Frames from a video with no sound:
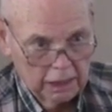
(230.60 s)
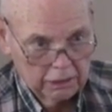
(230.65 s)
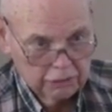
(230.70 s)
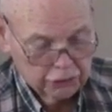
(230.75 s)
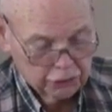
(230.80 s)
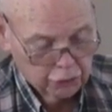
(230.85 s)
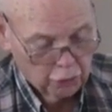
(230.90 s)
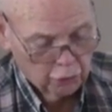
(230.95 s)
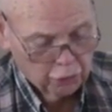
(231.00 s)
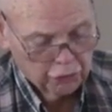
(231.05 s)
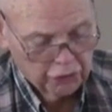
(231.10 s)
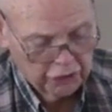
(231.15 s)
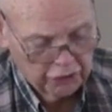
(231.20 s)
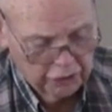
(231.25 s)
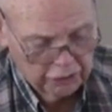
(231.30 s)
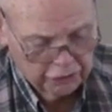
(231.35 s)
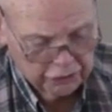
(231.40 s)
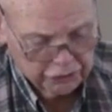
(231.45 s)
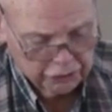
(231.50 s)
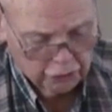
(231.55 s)
so
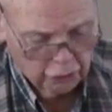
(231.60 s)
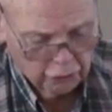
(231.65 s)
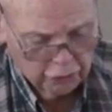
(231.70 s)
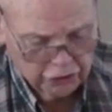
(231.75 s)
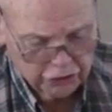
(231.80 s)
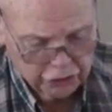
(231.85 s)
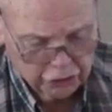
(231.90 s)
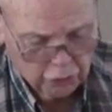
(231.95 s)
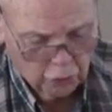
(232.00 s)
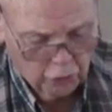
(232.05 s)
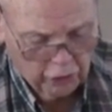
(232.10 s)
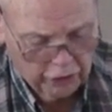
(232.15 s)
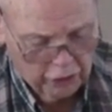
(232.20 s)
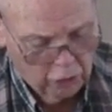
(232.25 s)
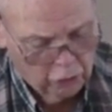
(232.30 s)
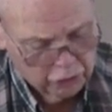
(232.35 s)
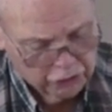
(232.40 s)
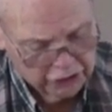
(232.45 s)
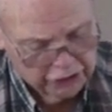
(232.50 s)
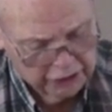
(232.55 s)
the story
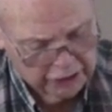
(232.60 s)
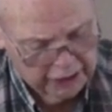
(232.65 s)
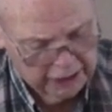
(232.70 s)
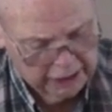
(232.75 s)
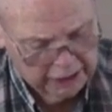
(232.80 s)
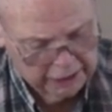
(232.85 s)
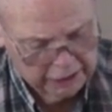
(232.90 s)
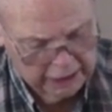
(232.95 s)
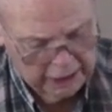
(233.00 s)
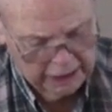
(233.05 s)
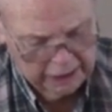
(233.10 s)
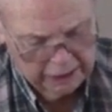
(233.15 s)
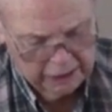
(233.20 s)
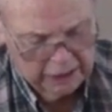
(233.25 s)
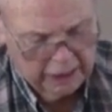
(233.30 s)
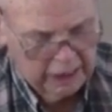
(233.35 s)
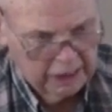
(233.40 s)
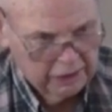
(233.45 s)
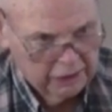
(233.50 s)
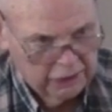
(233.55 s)
goes,
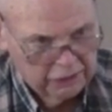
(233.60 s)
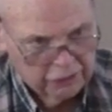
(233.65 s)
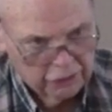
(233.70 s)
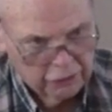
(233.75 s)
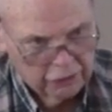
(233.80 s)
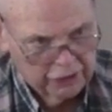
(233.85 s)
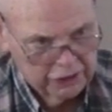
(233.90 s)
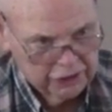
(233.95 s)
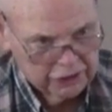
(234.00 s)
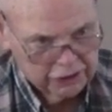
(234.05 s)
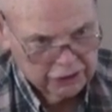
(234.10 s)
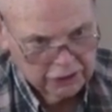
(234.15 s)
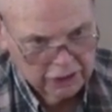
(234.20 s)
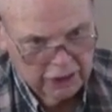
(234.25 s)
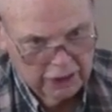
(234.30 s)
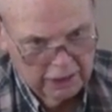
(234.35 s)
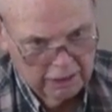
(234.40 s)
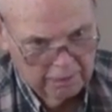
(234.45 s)
and there is